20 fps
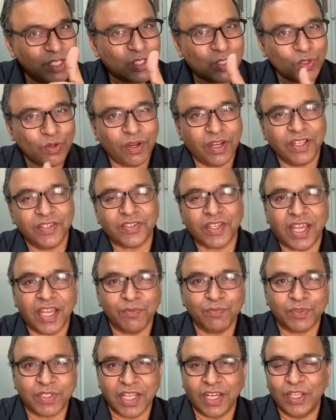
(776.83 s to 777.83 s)
stories I
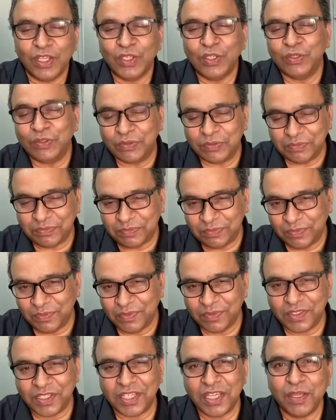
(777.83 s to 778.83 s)
am telling you?
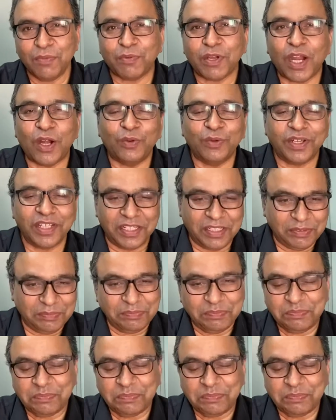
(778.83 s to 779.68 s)
Keep counting.